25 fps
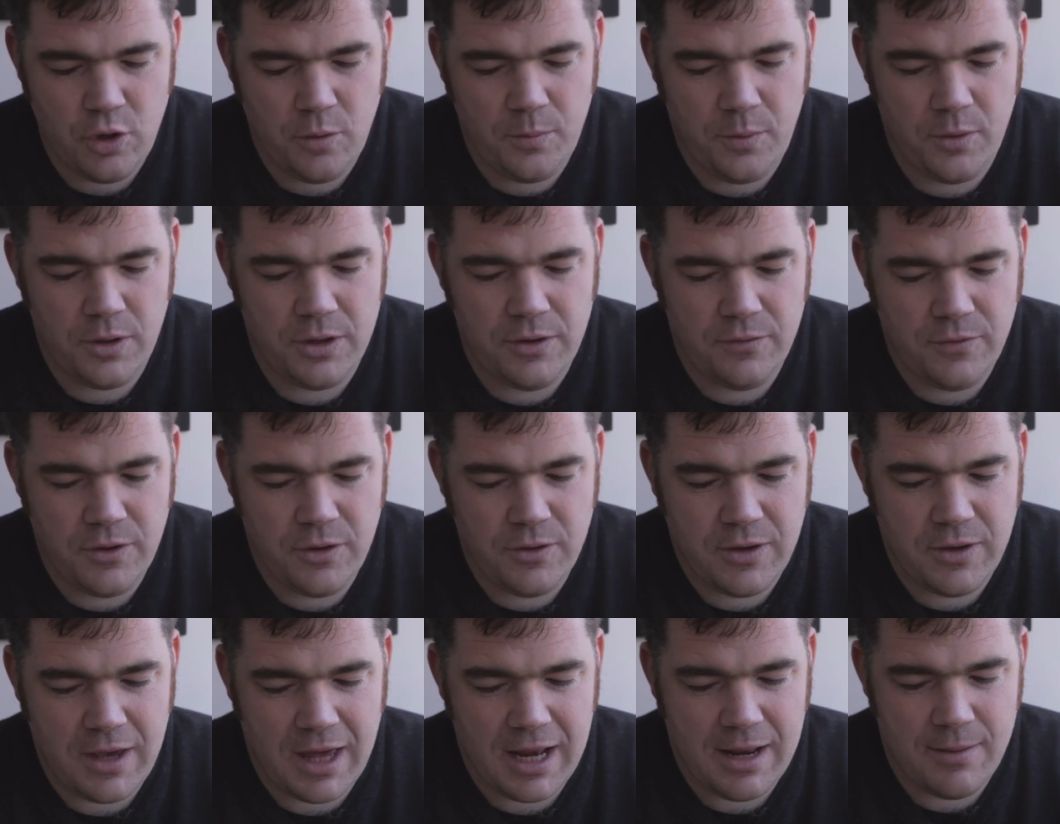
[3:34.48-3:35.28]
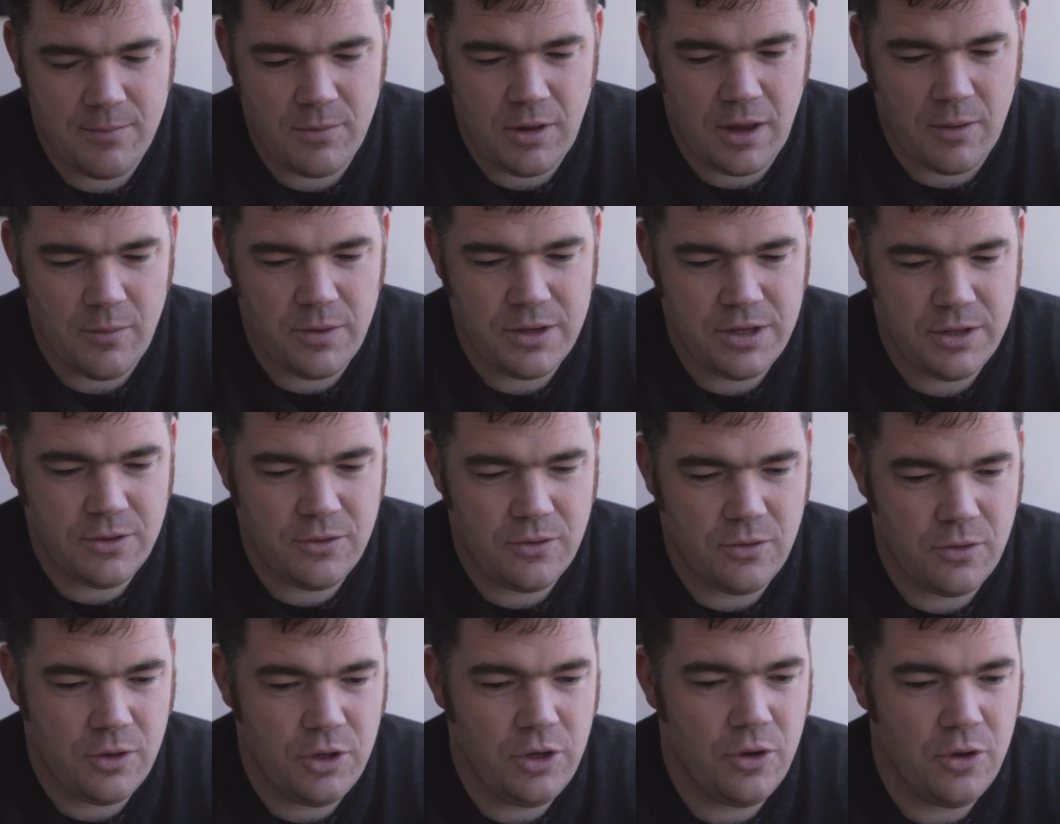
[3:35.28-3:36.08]
point of view, Calum, like when
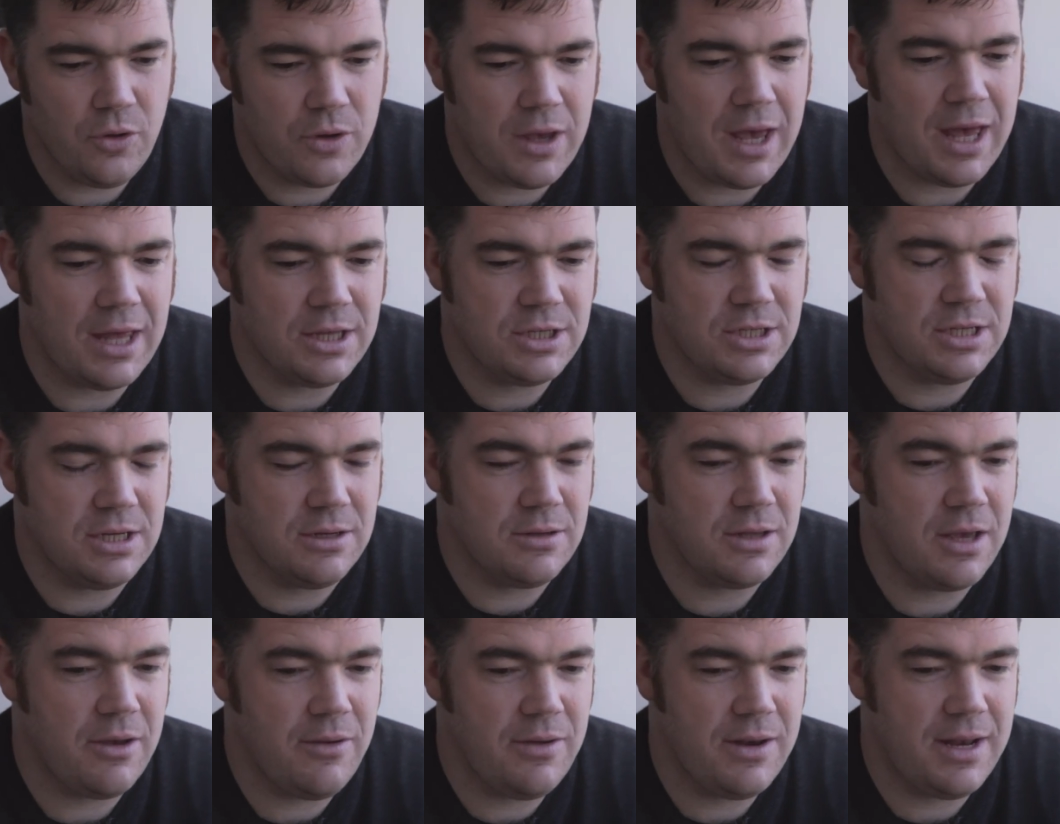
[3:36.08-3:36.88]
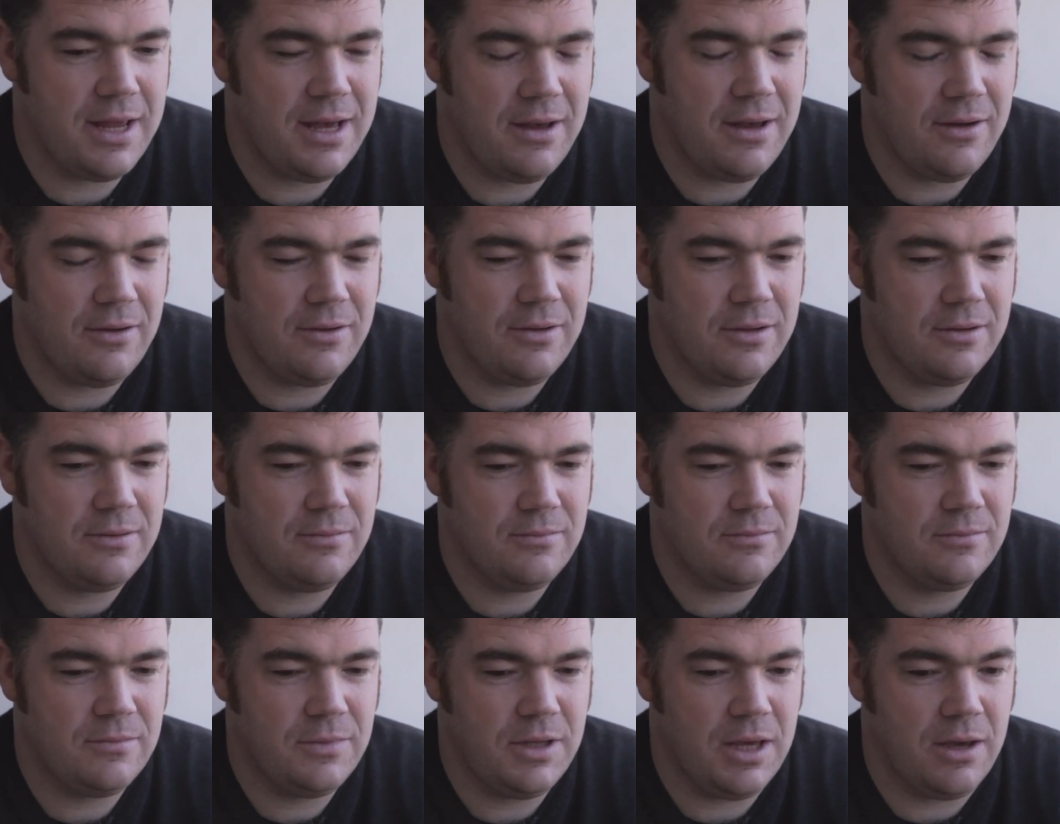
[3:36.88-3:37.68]
you're you're catching and going out,
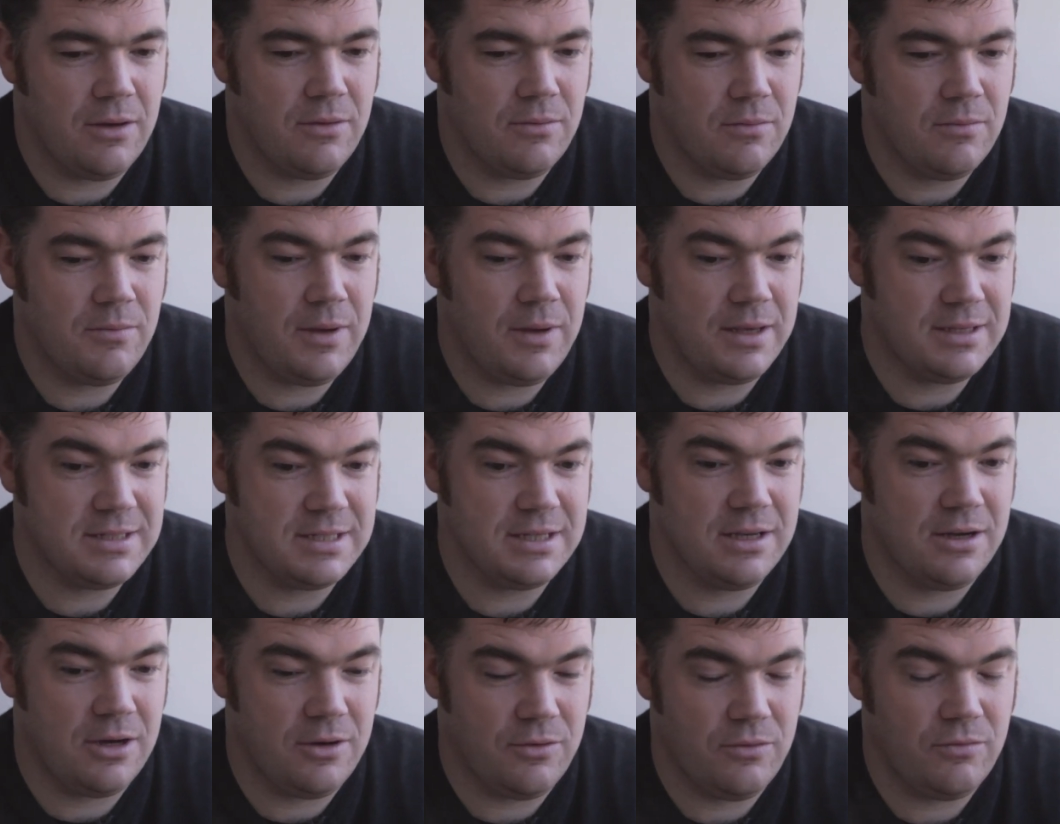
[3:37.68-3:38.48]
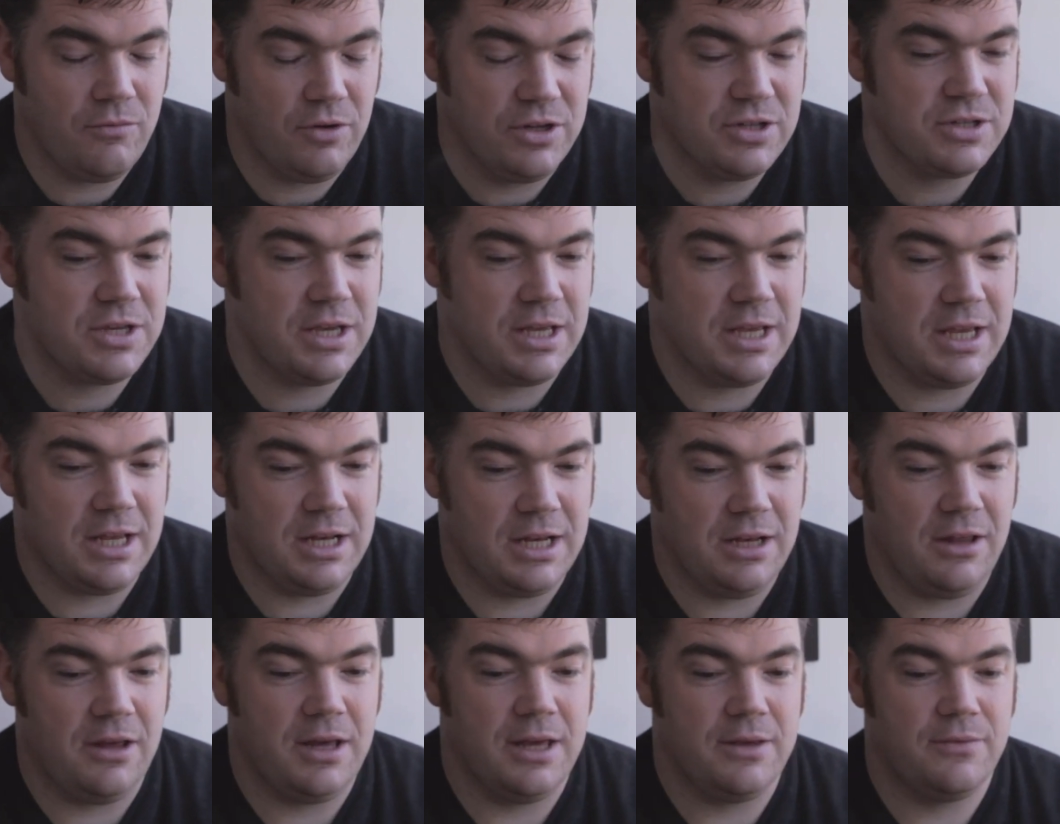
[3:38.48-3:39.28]
and um, you know, basically are risking
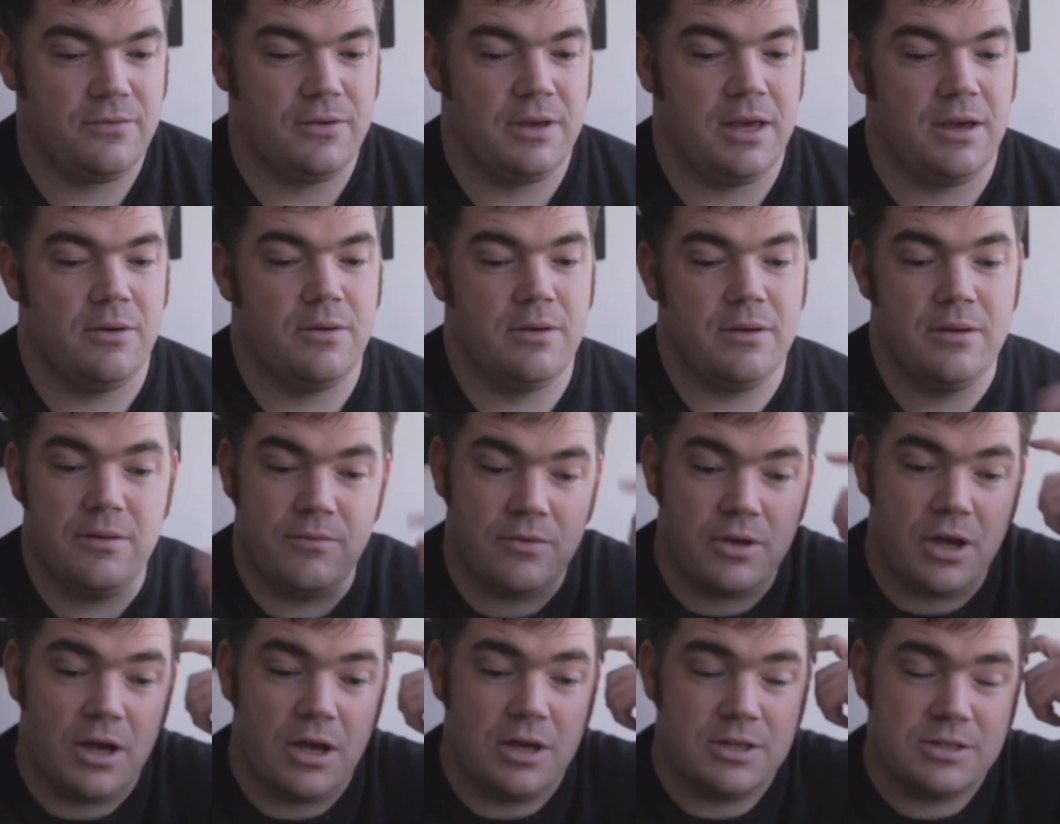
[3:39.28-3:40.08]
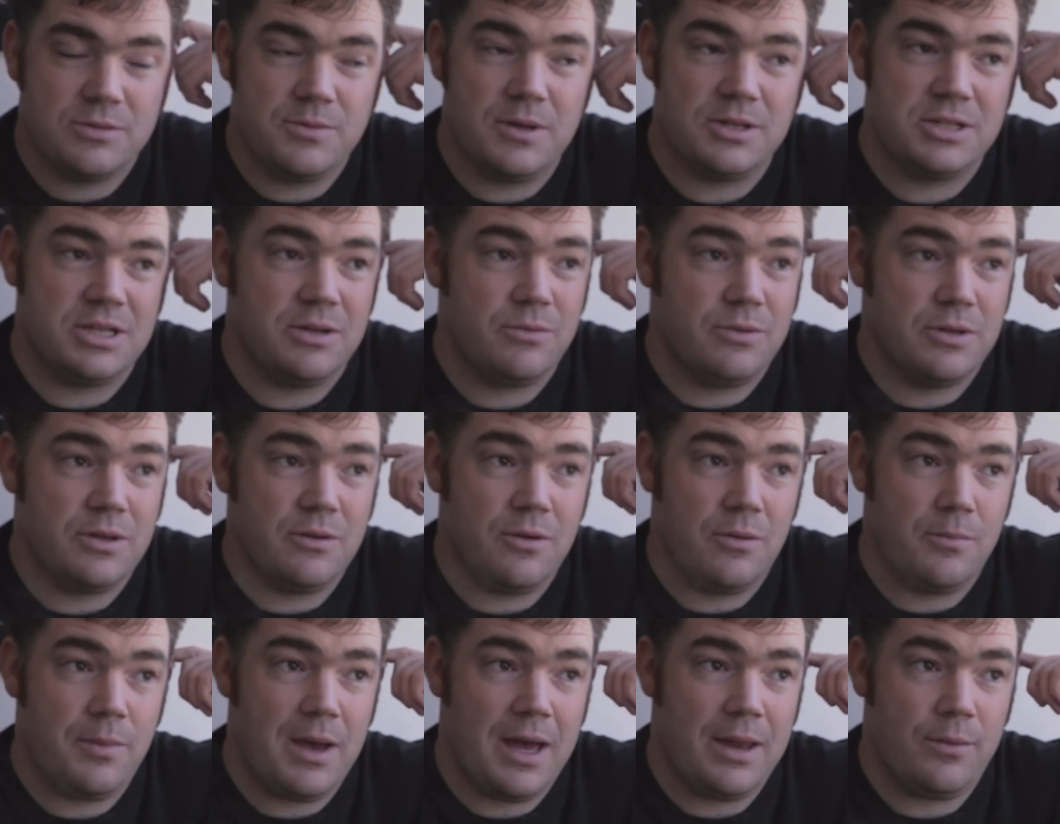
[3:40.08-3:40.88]
your life, you know, in regards, especially with
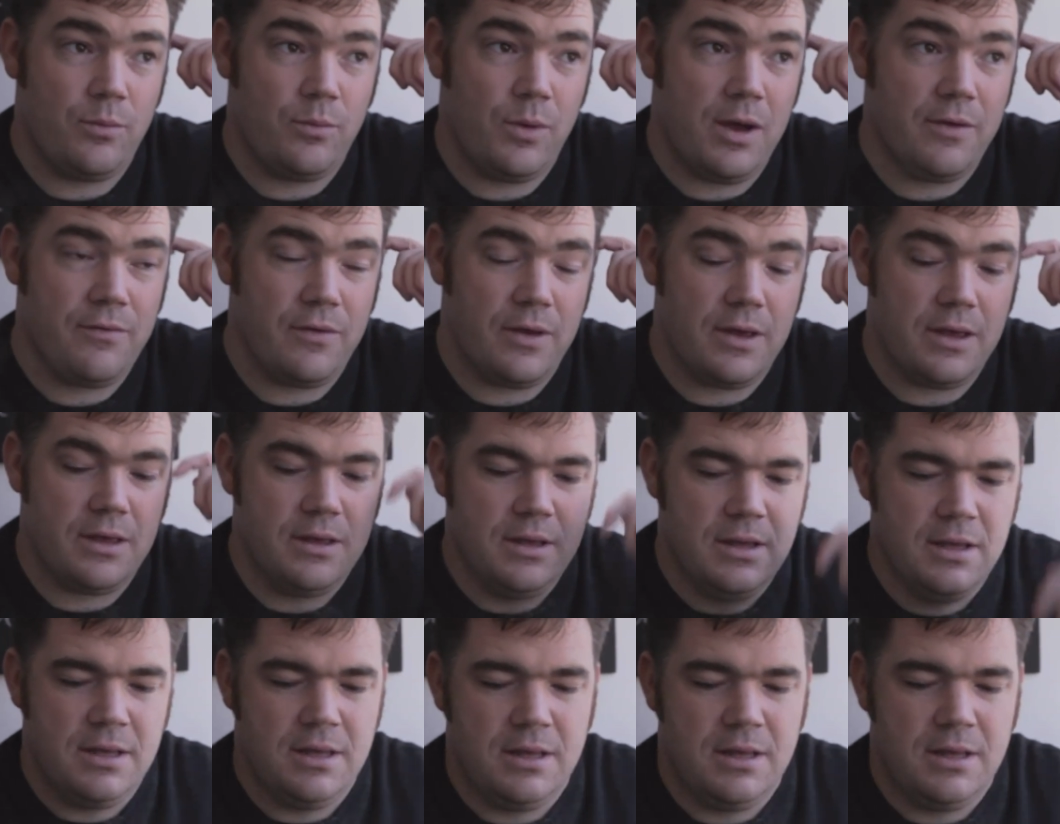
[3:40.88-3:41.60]
a bad weather,